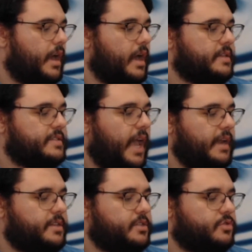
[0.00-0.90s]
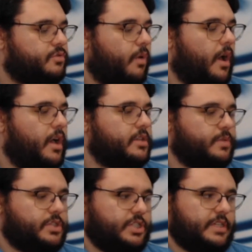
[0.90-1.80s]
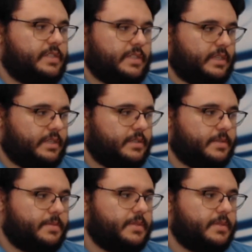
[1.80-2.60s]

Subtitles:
A scientist draws what she sees.